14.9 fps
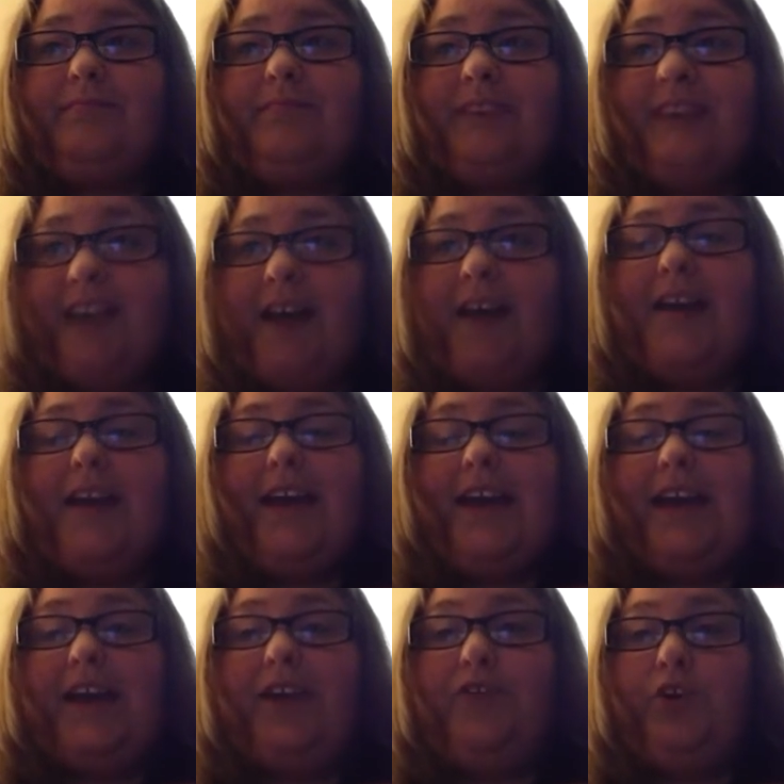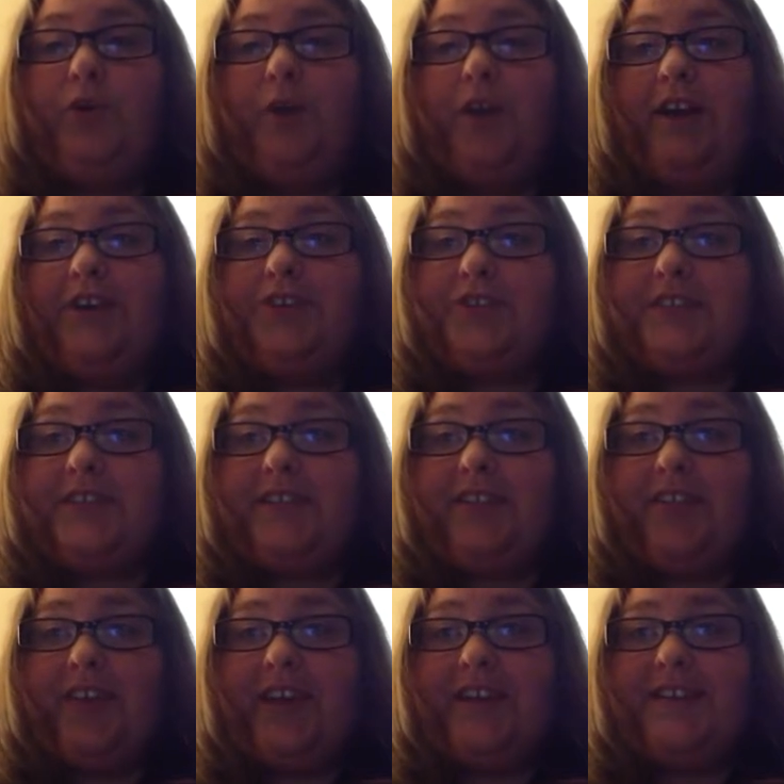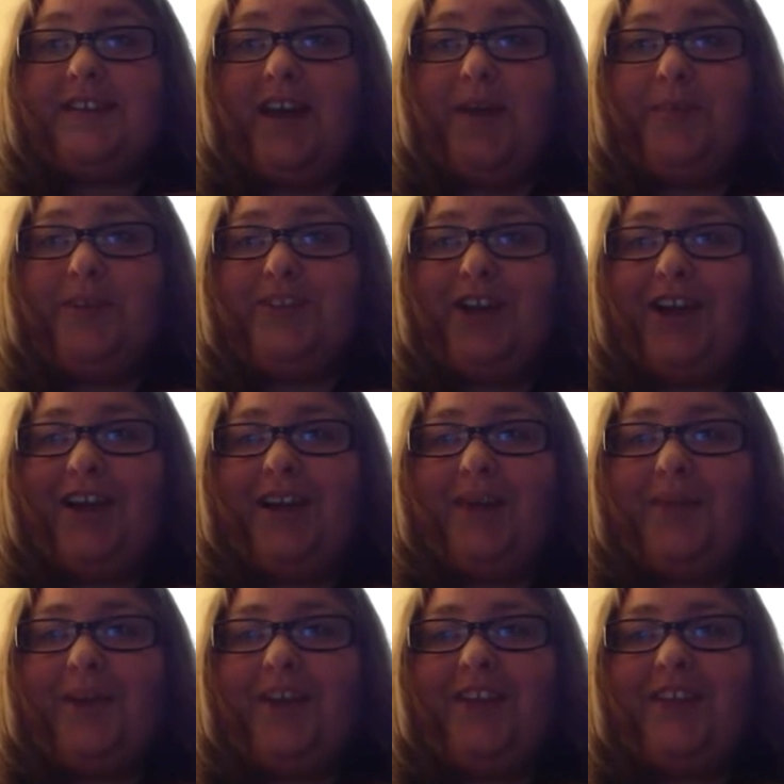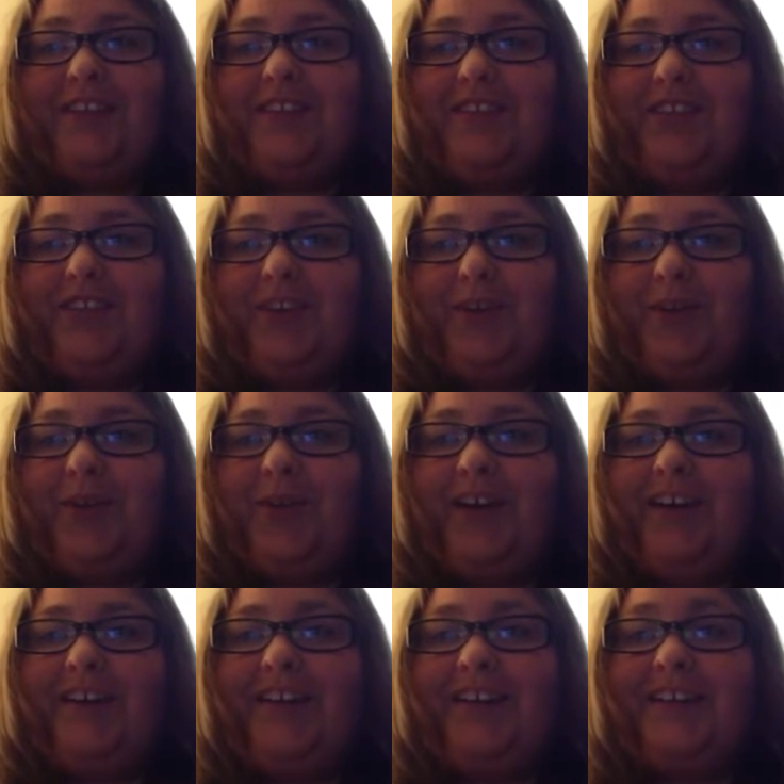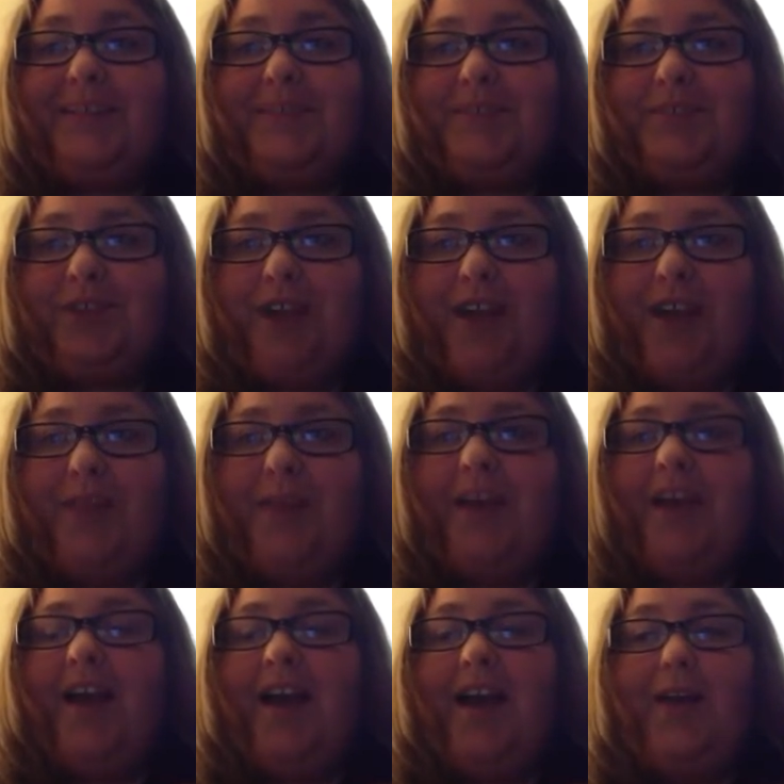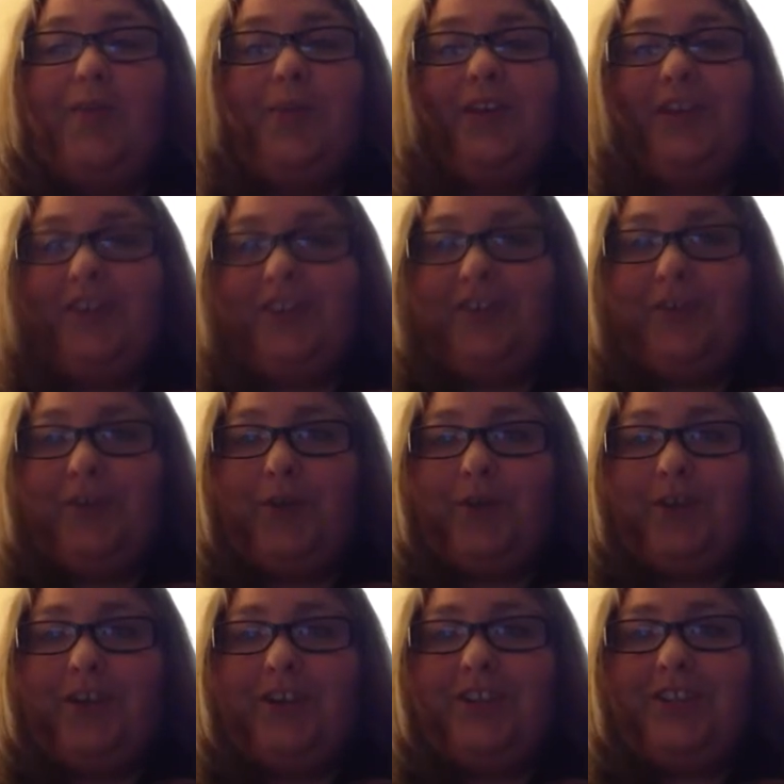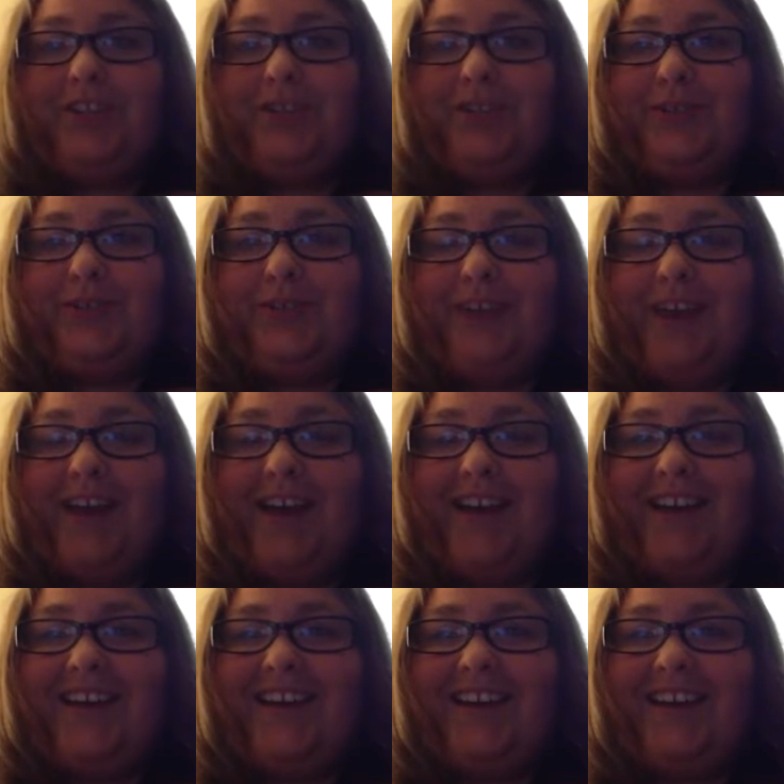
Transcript: yeah, if you are interested in the things I've been talking about in this video, go ahead and click subscribe. I really look forward to. Uh,